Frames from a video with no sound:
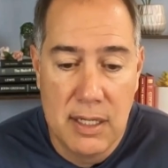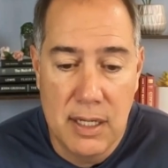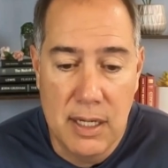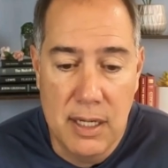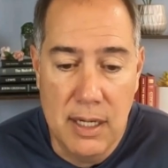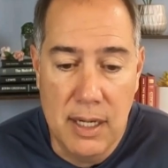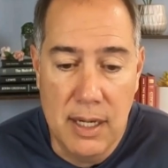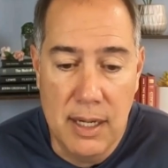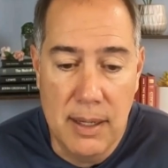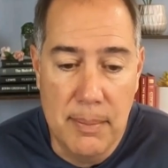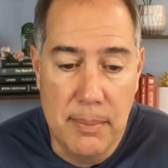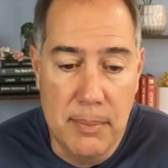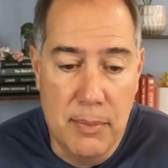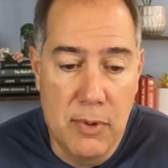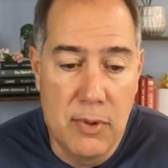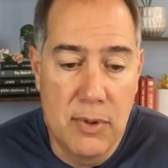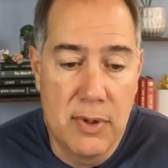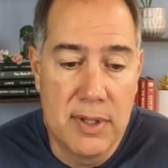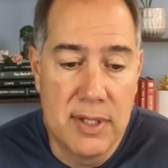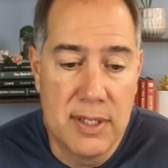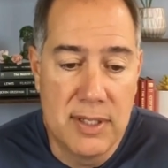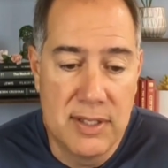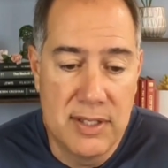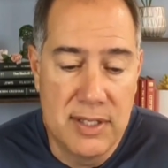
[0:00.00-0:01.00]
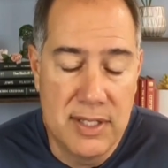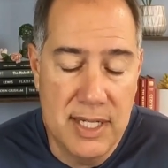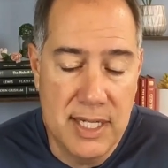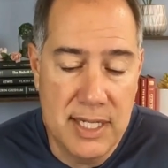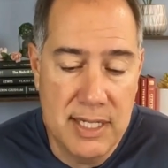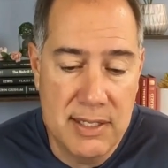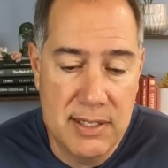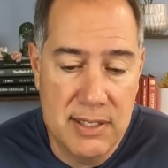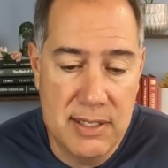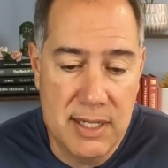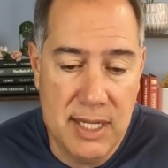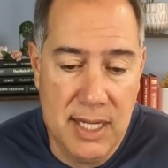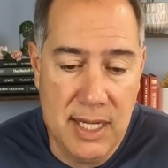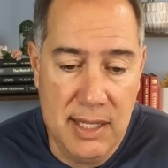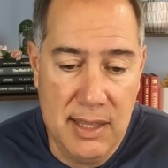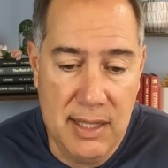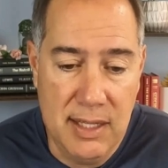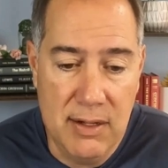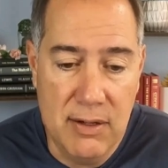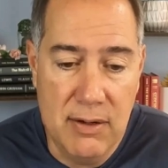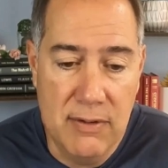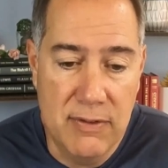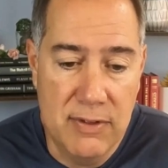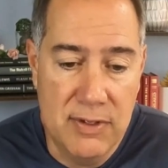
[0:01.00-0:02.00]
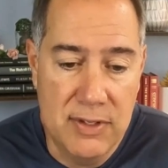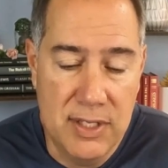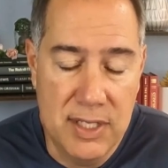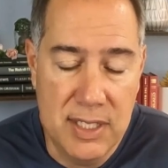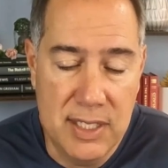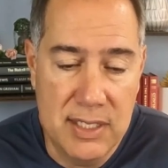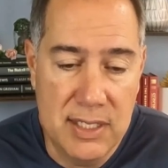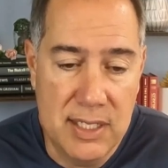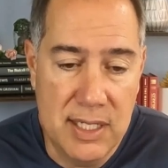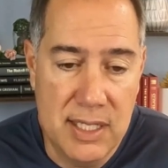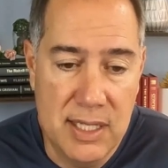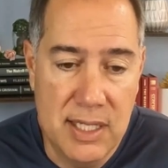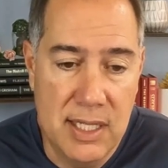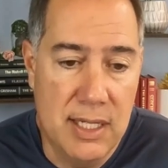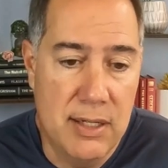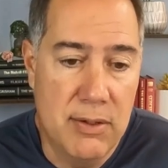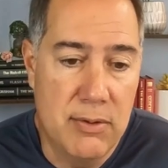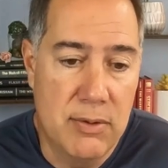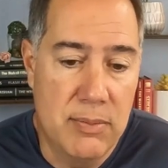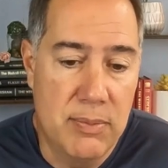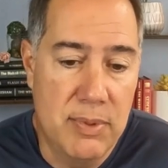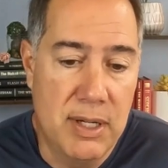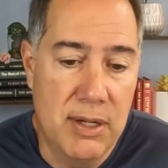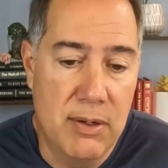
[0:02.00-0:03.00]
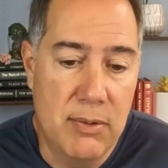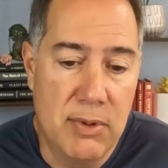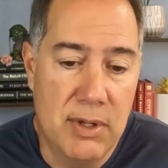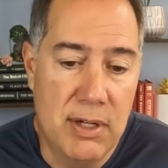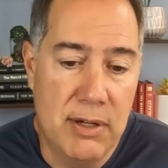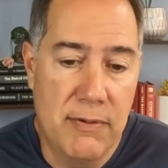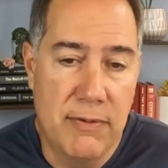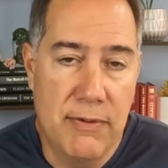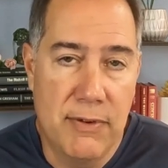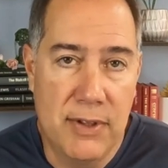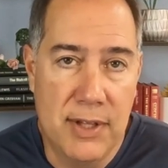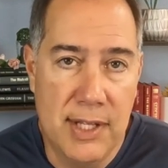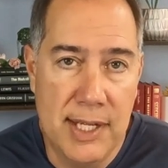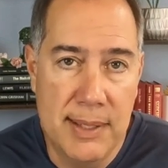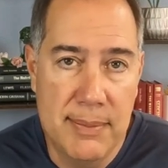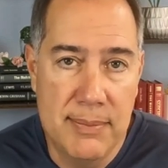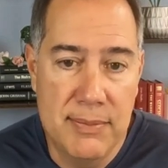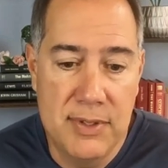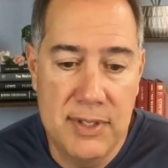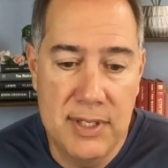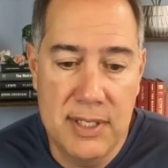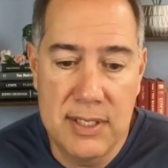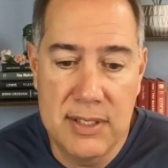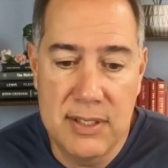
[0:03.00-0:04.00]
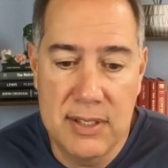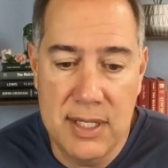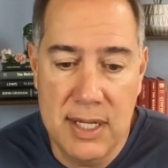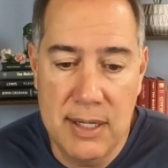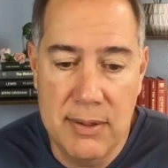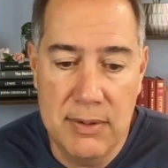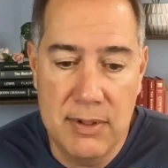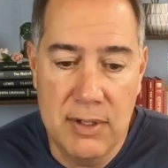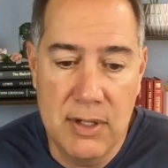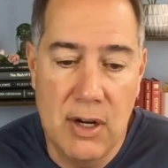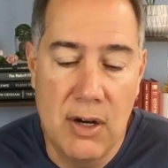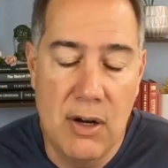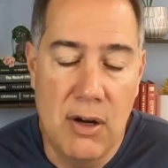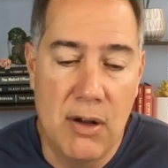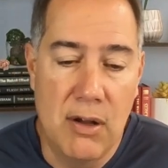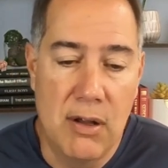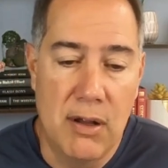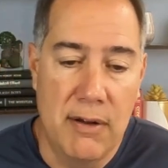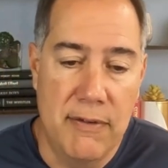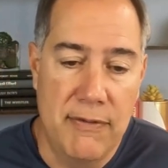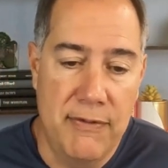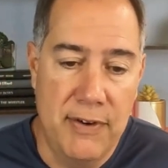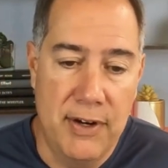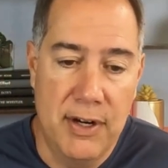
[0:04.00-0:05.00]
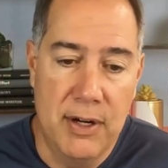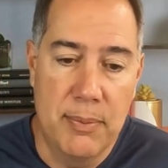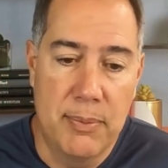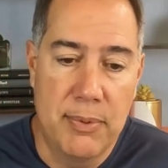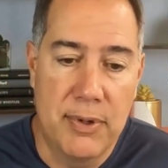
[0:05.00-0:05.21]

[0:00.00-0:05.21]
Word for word: uh, more than six. Anything over six, I think, would be a win for them. Six, I would call a fair